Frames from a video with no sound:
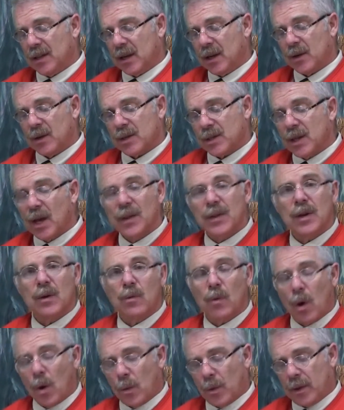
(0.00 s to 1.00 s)
"There is
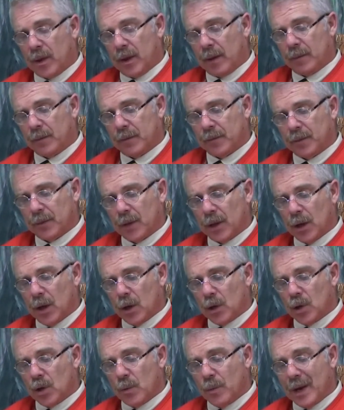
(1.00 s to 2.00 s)
nothing wrong with him."
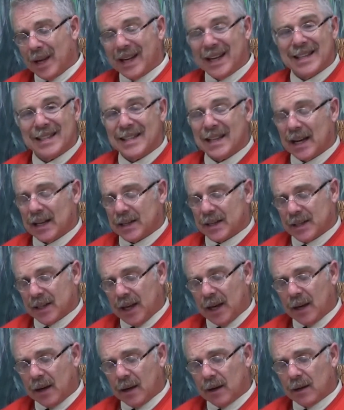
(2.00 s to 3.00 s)
"You mean he's not
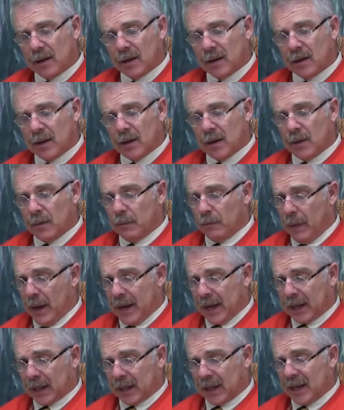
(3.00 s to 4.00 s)
sick?"
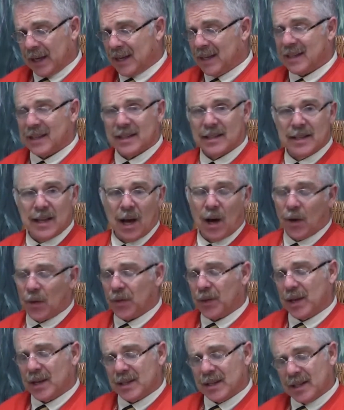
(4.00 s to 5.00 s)
"Medically, he's as
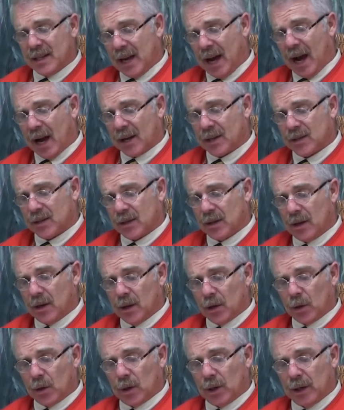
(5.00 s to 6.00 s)
healthy as an ox.
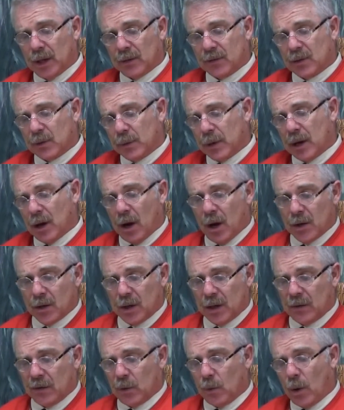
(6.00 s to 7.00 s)
Could live to be
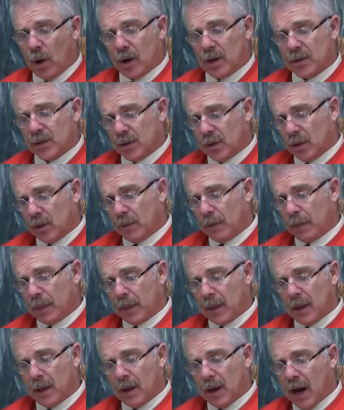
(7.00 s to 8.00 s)
100 if he wanted to.
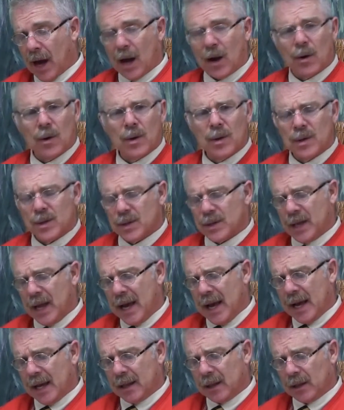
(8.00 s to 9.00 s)
I don't
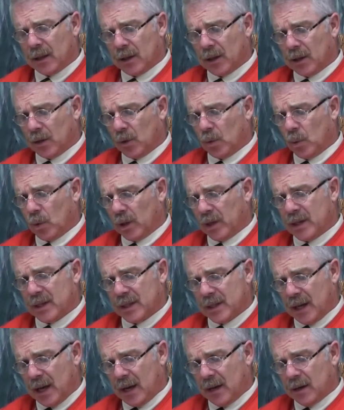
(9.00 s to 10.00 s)
understand, little Willie
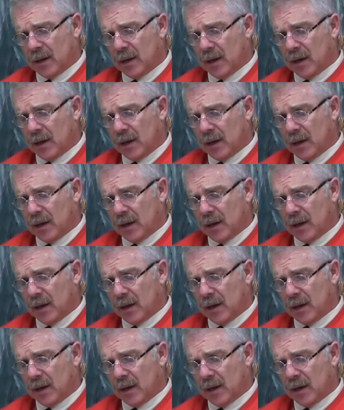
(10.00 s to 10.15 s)
said.